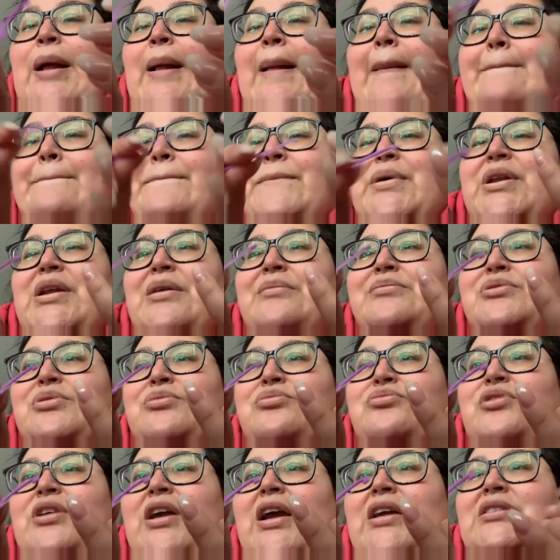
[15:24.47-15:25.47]
but I'm
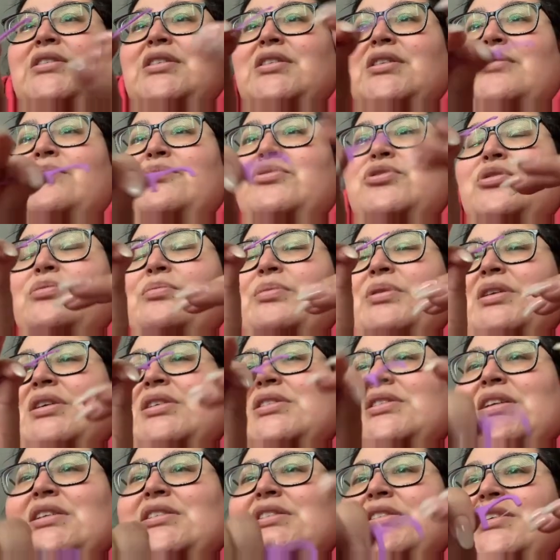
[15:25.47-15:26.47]
subtracting them too
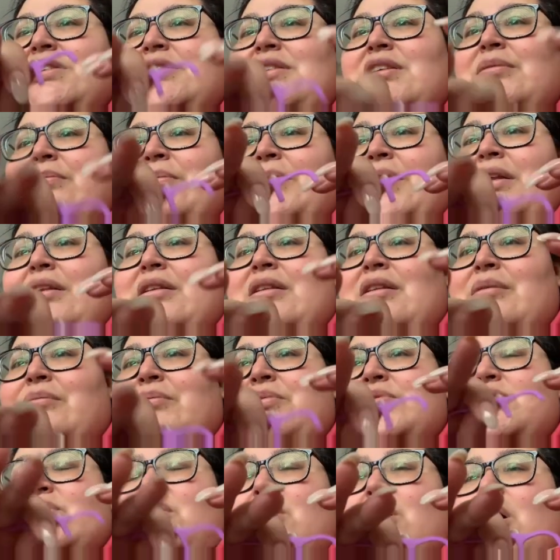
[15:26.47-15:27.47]
because I see that my
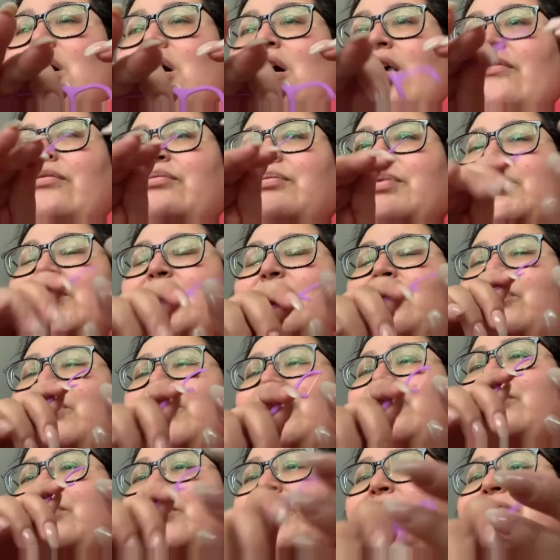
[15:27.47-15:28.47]
numbers are off. But the
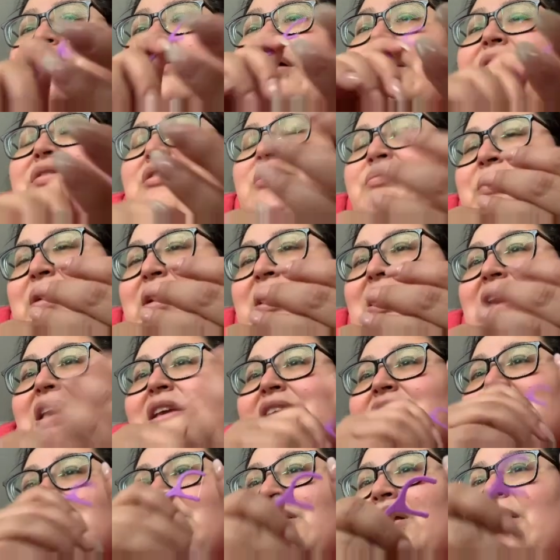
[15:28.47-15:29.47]
145 is my
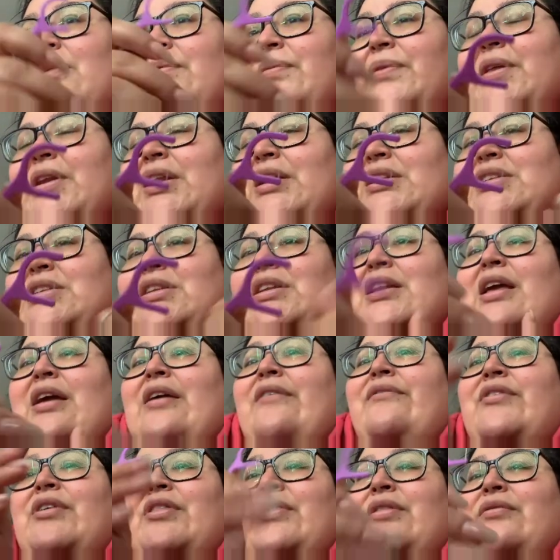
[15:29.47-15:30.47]
K's account that I didn't have
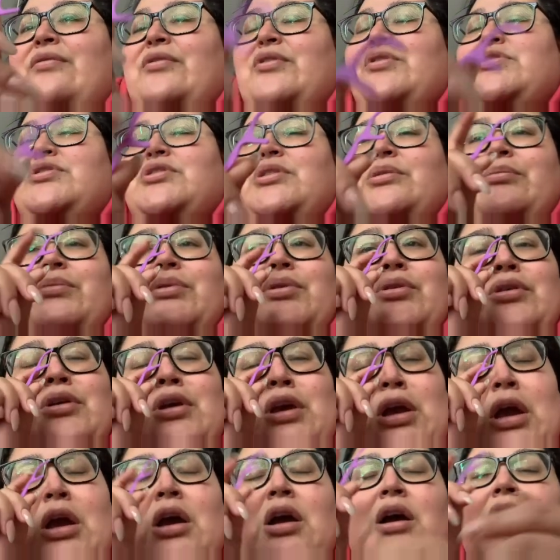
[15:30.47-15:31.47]
in the first number.
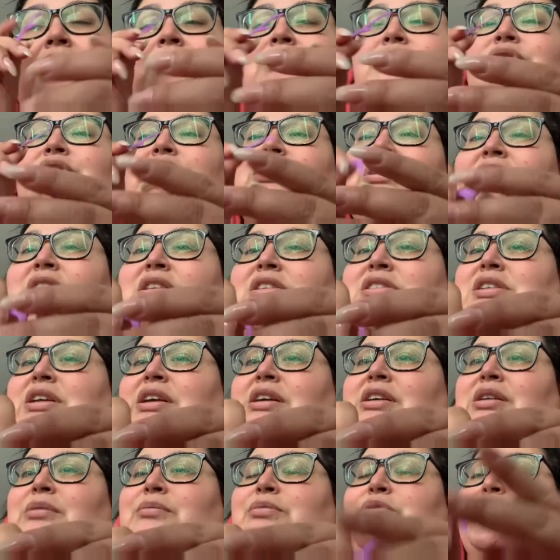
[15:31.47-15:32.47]
I'm sorry, in the
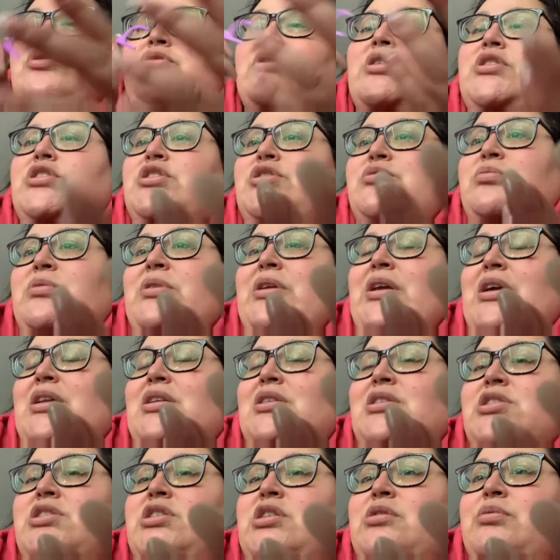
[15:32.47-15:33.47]
second number. So I just went ahead
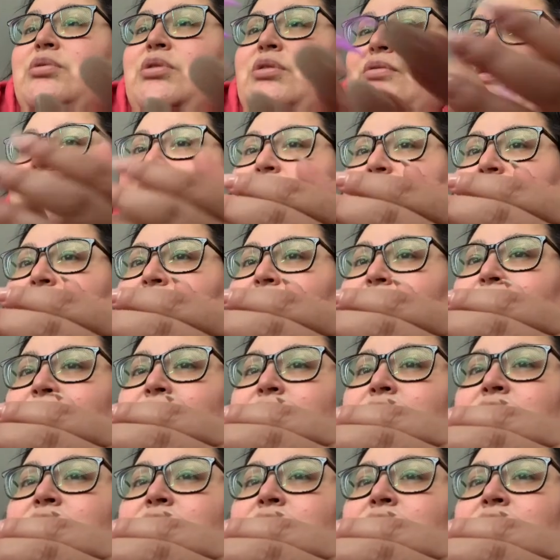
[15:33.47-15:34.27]
and stuck with the first number.